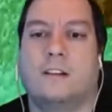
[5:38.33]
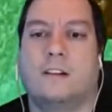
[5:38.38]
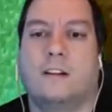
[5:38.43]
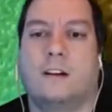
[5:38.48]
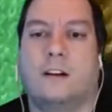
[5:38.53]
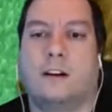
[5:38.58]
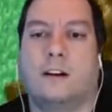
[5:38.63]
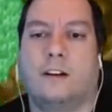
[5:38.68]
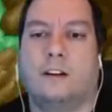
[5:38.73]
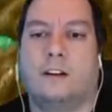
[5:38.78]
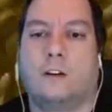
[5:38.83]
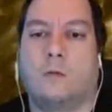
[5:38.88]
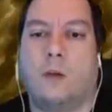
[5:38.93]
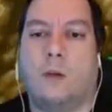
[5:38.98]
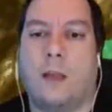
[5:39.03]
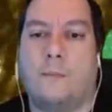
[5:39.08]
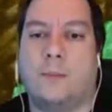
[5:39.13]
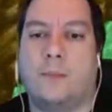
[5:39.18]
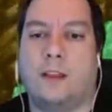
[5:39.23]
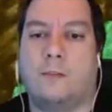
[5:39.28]
on your
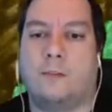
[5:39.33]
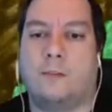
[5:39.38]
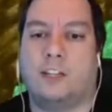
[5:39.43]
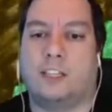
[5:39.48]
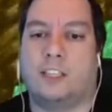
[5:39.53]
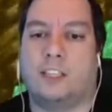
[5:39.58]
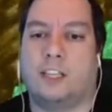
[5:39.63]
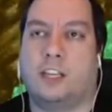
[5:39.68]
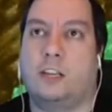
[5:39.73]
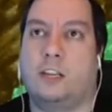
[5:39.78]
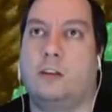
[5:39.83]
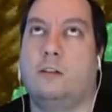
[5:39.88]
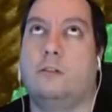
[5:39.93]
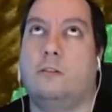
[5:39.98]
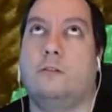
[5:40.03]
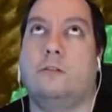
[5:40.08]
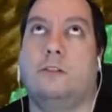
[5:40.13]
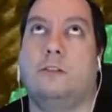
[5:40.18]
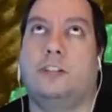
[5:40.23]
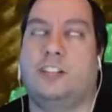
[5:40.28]
weapon, which is the
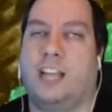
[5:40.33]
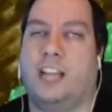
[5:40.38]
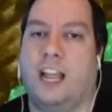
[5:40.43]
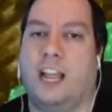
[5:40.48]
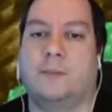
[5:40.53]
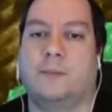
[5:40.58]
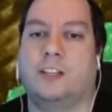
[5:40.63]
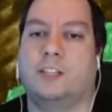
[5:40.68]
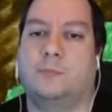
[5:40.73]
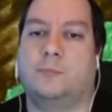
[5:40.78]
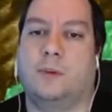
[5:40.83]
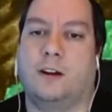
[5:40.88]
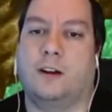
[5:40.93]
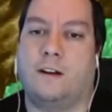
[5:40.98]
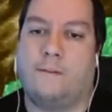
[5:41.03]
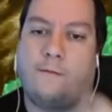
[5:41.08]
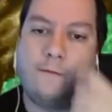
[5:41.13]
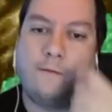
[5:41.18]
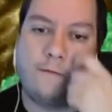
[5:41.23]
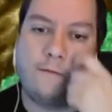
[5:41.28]
huge damage
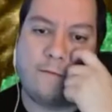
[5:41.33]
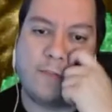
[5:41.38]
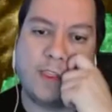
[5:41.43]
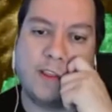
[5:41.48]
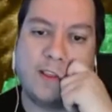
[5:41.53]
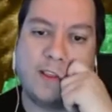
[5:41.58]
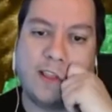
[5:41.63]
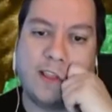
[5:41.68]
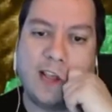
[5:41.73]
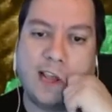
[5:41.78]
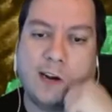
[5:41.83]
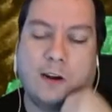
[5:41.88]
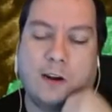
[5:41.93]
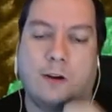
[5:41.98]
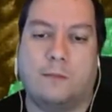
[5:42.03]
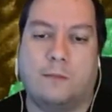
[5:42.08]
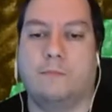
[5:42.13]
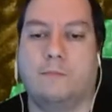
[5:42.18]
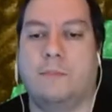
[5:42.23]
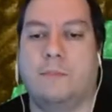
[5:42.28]
buff that
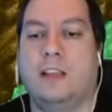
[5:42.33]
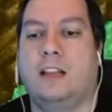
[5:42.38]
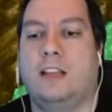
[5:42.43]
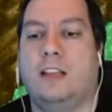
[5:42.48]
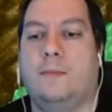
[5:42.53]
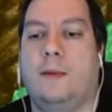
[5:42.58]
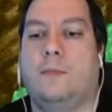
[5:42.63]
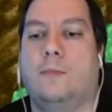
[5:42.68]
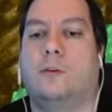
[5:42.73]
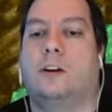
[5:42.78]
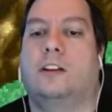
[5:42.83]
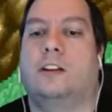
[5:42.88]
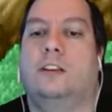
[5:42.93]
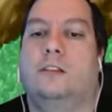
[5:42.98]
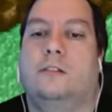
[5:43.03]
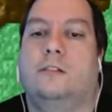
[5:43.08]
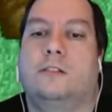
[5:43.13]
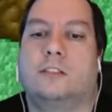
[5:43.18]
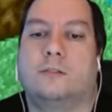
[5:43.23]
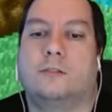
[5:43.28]
melee people can
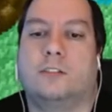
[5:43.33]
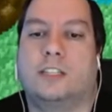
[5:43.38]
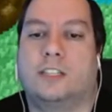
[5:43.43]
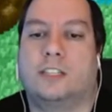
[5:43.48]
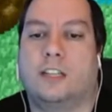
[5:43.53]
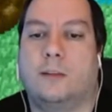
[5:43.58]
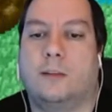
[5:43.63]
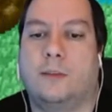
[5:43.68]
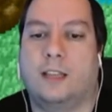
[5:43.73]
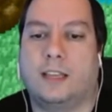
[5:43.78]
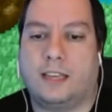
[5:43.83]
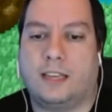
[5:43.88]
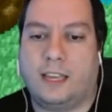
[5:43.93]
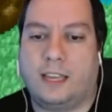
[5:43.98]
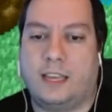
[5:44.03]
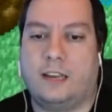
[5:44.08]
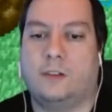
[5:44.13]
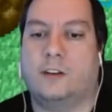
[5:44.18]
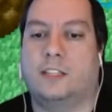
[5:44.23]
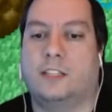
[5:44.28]
use, which is going to be the
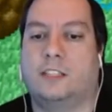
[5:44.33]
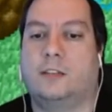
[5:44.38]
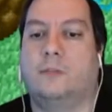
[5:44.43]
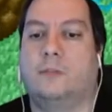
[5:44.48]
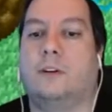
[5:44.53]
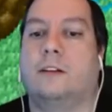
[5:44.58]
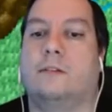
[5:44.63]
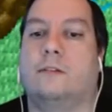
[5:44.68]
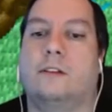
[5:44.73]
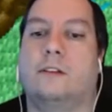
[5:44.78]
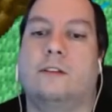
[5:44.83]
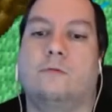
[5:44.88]
key to us doing